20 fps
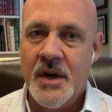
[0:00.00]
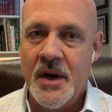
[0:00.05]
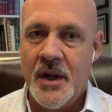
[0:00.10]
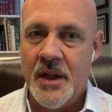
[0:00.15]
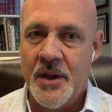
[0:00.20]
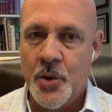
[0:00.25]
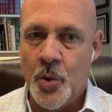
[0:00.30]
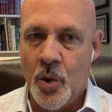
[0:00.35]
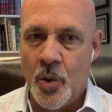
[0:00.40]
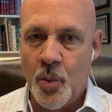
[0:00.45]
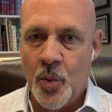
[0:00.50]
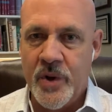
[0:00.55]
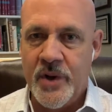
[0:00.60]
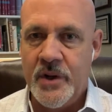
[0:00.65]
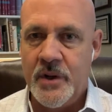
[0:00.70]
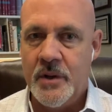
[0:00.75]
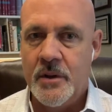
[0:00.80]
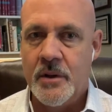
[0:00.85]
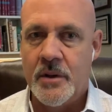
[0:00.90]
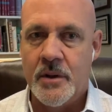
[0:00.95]
I think what
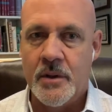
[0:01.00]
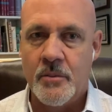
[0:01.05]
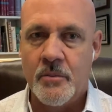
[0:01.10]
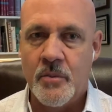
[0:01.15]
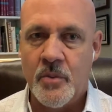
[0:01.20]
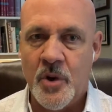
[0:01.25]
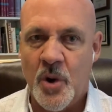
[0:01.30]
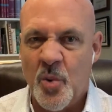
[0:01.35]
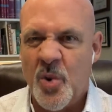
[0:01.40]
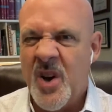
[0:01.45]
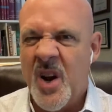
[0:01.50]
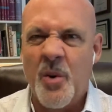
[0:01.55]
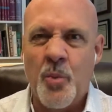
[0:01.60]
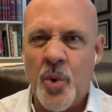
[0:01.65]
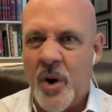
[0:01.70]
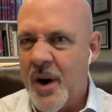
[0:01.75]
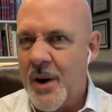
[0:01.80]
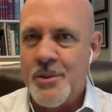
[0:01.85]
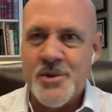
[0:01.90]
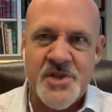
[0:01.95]
we,
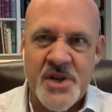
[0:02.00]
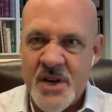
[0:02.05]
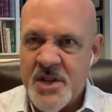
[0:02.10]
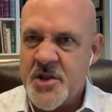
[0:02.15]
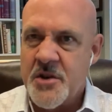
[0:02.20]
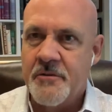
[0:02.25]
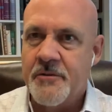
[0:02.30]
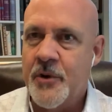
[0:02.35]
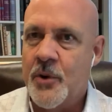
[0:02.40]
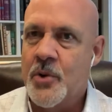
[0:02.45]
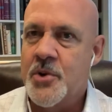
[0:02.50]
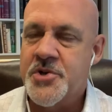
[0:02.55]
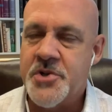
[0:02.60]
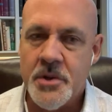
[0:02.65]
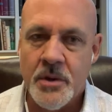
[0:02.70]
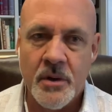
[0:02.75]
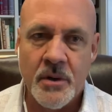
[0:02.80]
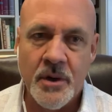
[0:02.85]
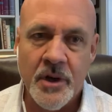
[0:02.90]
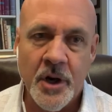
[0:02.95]
what I was asked to focus
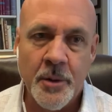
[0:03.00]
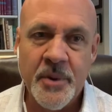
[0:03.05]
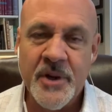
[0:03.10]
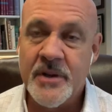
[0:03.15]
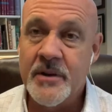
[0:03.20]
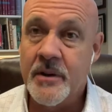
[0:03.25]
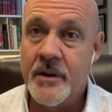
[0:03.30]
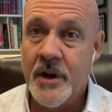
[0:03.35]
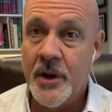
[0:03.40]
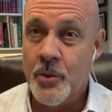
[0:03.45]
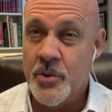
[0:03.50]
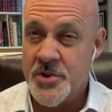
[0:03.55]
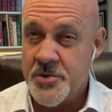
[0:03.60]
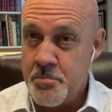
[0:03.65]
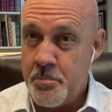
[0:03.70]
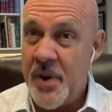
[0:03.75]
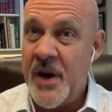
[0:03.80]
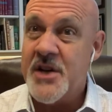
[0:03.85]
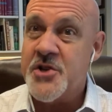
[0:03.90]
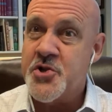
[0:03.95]
on a little bit today was
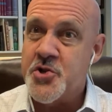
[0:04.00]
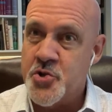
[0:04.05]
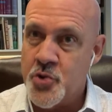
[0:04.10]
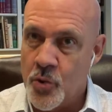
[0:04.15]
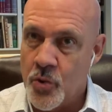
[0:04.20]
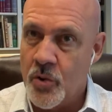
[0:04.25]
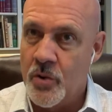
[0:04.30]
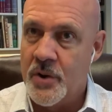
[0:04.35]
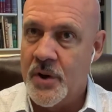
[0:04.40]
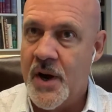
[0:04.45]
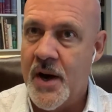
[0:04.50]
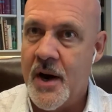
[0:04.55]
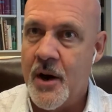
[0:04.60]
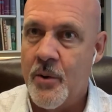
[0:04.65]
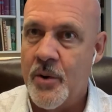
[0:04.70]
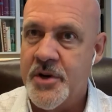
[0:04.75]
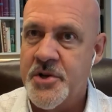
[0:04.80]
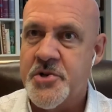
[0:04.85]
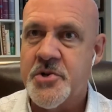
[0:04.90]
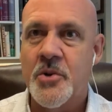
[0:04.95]
pastoral
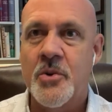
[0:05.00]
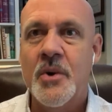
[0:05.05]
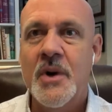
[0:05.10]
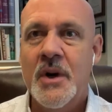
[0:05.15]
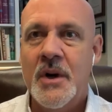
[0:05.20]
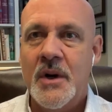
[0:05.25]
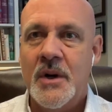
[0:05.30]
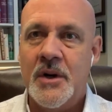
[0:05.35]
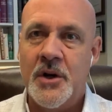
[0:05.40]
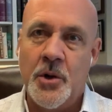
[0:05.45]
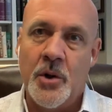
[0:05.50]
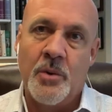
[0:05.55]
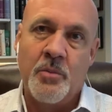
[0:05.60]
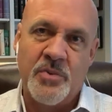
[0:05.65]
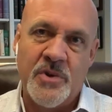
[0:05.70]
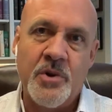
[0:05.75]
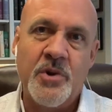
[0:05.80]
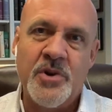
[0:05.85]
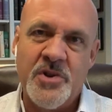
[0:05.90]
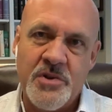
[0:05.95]
hiring. So, you know,
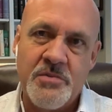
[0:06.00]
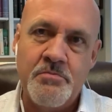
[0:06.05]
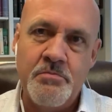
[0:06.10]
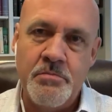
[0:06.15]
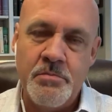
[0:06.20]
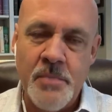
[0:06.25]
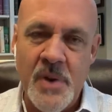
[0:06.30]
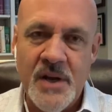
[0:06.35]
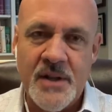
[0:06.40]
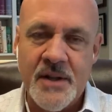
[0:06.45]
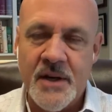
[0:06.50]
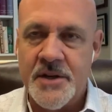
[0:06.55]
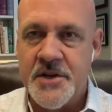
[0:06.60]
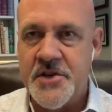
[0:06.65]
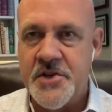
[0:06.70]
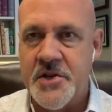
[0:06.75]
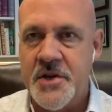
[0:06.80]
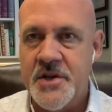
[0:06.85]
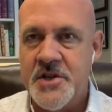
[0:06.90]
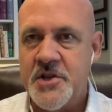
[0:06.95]
you can make that
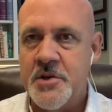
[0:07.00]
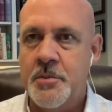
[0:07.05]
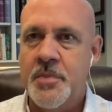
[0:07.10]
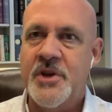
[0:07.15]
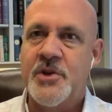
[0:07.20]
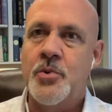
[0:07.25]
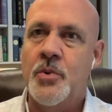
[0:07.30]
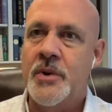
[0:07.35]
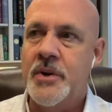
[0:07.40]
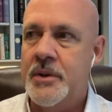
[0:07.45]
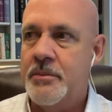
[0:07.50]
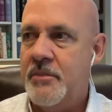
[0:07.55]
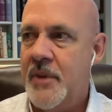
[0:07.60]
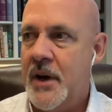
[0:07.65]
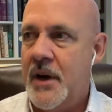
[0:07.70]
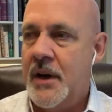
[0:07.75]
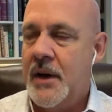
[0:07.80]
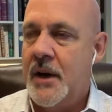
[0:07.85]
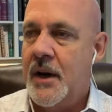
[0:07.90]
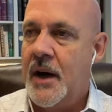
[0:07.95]
distinction between
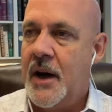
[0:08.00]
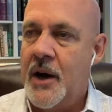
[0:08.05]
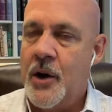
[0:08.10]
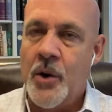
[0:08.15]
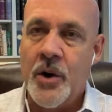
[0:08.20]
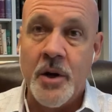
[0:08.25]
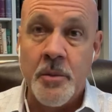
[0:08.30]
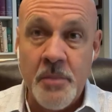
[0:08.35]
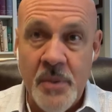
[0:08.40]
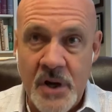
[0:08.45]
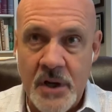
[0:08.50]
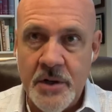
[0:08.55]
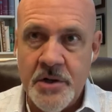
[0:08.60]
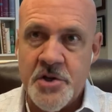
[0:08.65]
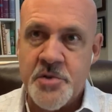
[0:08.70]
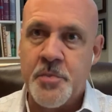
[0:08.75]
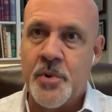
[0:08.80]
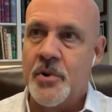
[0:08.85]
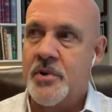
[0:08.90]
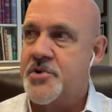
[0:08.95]
hiring a
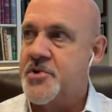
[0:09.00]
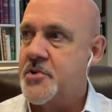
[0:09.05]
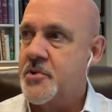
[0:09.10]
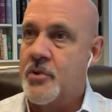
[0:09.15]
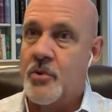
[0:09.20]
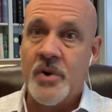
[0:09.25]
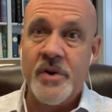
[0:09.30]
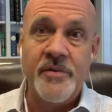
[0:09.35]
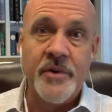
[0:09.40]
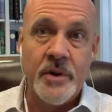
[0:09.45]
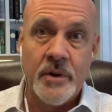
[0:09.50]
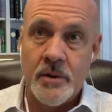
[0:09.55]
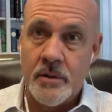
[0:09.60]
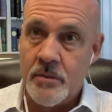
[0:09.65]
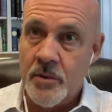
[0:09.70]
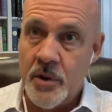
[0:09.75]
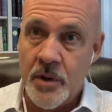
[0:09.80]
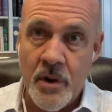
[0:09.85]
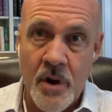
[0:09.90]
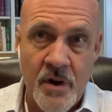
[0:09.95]
maintenance person or even
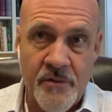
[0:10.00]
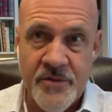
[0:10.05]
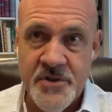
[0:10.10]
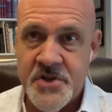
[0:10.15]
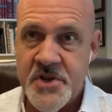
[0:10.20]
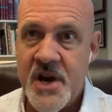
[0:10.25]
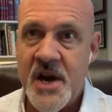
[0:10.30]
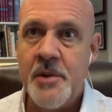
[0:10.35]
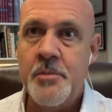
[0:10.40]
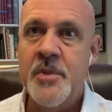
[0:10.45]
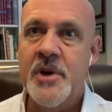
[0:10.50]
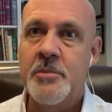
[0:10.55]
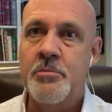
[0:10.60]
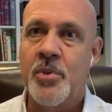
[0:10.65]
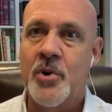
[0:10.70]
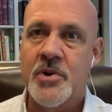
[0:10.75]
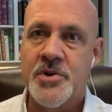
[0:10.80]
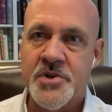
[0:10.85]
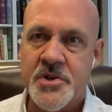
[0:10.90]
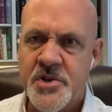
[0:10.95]
an office admin
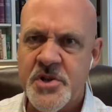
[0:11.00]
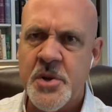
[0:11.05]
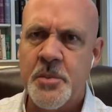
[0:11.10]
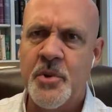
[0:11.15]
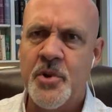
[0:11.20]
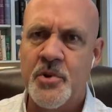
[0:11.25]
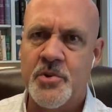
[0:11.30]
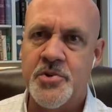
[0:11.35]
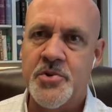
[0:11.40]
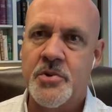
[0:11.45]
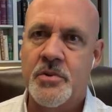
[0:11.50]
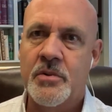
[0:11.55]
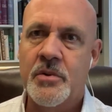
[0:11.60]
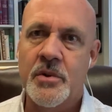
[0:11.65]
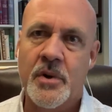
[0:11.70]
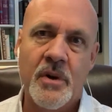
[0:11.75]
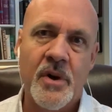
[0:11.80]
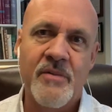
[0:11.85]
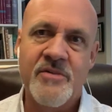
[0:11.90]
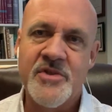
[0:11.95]
person. Some of those
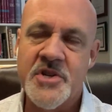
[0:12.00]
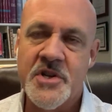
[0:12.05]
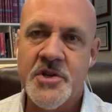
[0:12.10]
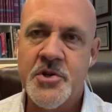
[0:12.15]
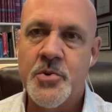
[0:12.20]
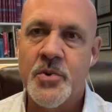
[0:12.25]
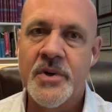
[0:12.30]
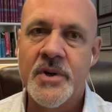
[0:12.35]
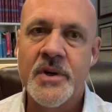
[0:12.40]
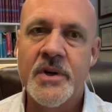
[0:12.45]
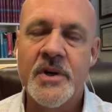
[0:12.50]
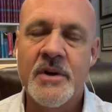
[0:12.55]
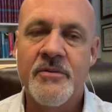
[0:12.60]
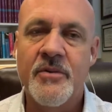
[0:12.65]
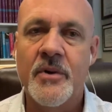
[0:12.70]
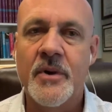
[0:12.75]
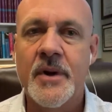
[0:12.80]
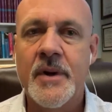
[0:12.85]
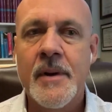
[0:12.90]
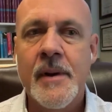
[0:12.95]
are obviously treated
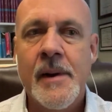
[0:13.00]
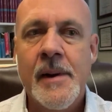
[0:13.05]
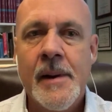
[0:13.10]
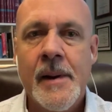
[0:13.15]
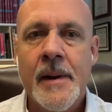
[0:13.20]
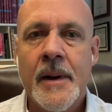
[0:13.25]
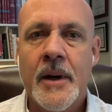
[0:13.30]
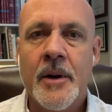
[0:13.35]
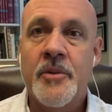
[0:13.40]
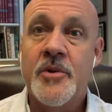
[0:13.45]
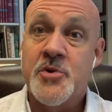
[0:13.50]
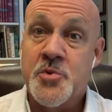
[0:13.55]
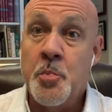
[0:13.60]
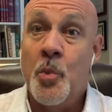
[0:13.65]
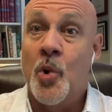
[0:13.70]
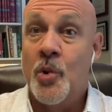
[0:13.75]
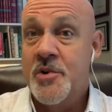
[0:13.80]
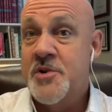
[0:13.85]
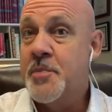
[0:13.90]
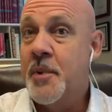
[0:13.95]
differently. There's
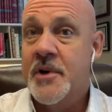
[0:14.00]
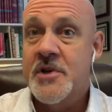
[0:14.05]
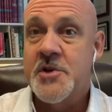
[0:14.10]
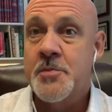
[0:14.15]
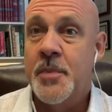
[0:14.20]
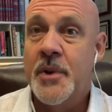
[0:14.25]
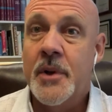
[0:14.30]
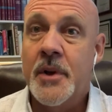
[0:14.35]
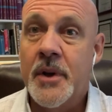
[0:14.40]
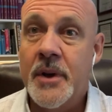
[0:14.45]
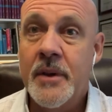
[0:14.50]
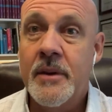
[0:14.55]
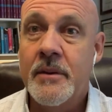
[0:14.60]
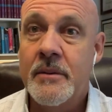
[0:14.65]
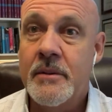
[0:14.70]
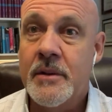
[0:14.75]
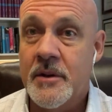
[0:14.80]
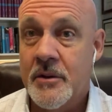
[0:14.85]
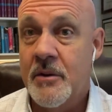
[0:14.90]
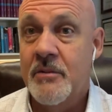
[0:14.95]
more responsibility
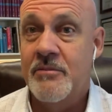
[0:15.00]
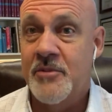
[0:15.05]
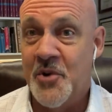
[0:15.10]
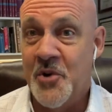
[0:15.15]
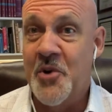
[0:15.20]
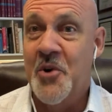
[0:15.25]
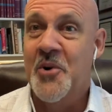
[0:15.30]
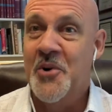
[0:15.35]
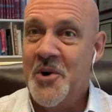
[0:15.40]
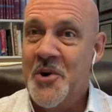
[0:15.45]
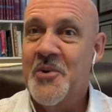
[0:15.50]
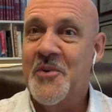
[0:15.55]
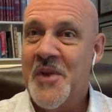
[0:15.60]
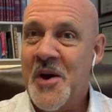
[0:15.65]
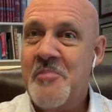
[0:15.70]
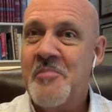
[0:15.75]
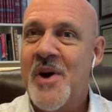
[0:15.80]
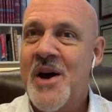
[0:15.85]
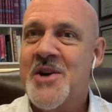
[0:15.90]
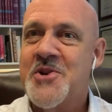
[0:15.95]
to go along with
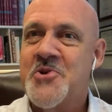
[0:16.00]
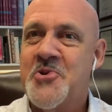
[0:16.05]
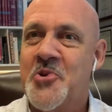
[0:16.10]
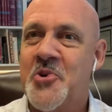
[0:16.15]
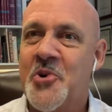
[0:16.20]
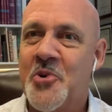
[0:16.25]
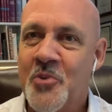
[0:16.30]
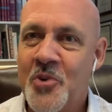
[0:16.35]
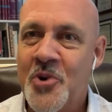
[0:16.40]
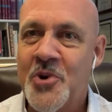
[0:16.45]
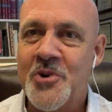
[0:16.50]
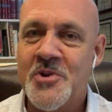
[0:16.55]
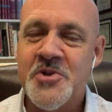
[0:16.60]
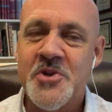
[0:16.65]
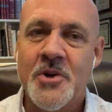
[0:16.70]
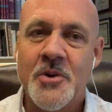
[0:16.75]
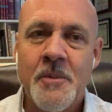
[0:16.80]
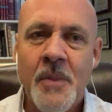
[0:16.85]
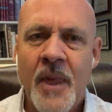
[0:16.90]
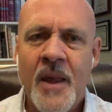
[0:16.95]
that pastoral role.
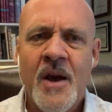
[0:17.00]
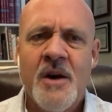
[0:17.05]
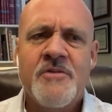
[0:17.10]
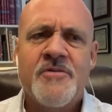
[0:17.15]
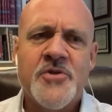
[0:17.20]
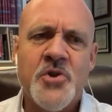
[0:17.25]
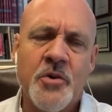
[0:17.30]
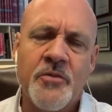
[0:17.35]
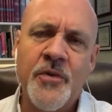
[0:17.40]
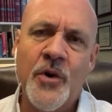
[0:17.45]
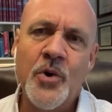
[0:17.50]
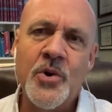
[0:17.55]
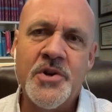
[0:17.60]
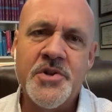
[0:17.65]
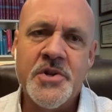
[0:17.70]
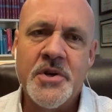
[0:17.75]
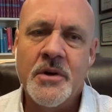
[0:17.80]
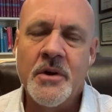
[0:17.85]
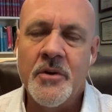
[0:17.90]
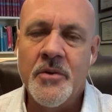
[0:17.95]
So
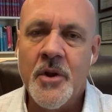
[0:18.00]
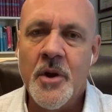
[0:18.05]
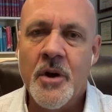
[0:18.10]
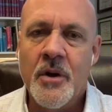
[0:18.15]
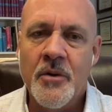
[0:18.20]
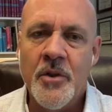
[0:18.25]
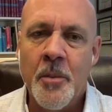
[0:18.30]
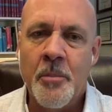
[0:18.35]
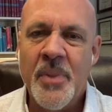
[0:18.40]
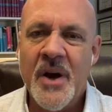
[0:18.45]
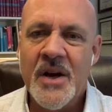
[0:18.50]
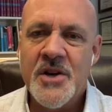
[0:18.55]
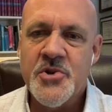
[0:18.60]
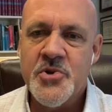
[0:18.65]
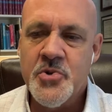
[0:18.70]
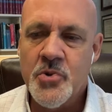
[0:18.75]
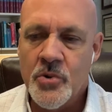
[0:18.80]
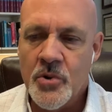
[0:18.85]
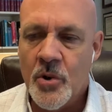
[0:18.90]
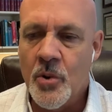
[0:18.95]
focusing on the
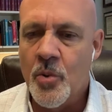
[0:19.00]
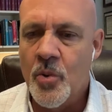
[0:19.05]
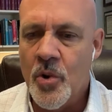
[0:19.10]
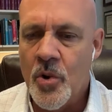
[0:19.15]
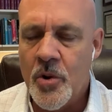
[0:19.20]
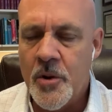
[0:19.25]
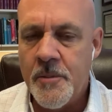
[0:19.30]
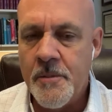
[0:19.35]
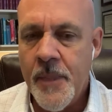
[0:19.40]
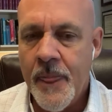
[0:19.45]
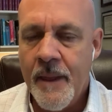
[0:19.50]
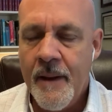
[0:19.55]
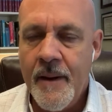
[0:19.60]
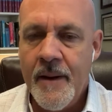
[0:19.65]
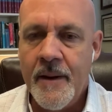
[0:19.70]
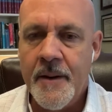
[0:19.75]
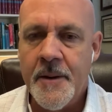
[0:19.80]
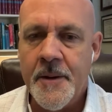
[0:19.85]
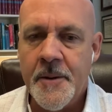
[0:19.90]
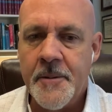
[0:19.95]
pastoral role,
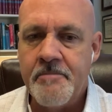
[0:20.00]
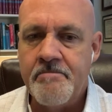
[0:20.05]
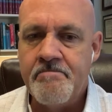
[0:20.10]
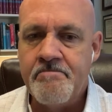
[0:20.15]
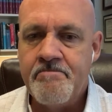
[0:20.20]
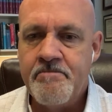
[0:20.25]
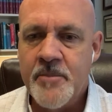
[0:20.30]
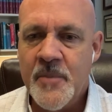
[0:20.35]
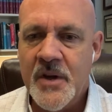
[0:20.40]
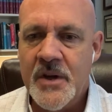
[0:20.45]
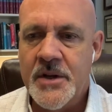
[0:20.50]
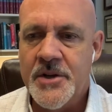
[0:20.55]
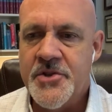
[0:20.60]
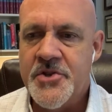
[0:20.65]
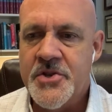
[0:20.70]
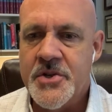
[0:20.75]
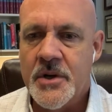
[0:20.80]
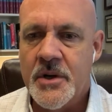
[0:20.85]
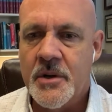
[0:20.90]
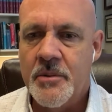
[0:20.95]

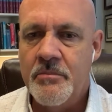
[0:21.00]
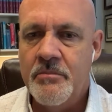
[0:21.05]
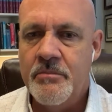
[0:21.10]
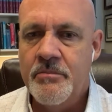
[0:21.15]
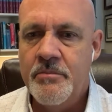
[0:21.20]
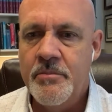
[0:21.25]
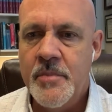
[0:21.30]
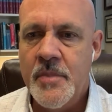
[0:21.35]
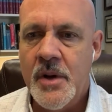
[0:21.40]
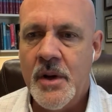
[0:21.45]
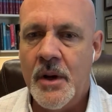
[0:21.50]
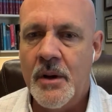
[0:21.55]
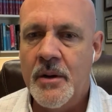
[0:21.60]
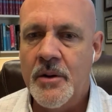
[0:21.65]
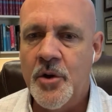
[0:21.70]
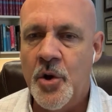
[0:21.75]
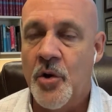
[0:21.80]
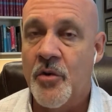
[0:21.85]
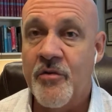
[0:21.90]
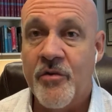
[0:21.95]
it's, you
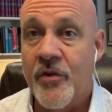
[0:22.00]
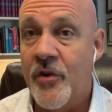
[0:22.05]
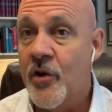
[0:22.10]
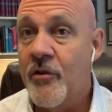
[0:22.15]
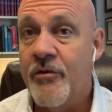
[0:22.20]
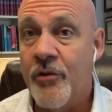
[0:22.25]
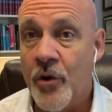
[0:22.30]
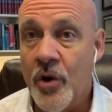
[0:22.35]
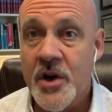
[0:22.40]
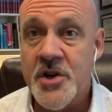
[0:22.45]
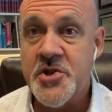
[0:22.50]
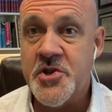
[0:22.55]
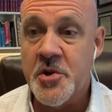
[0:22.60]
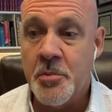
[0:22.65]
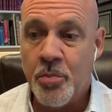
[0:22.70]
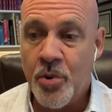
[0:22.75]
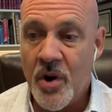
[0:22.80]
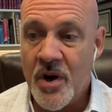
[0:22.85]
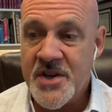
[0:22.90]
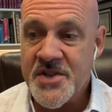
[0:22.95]
know, for us, the
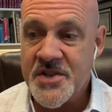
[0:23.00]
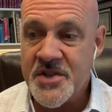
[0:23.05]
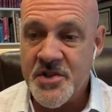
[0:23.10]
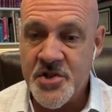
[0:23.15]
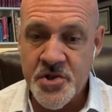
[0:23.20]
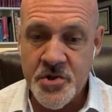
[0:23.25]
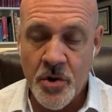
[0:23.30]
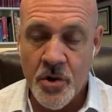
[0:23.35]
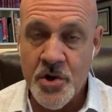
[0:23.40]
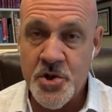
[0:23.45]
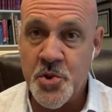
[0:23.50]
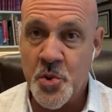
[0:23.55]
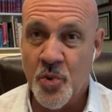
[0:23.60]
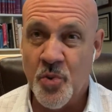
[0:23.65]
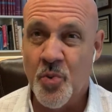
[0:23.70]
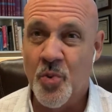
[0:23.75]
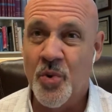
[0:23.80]
process starts with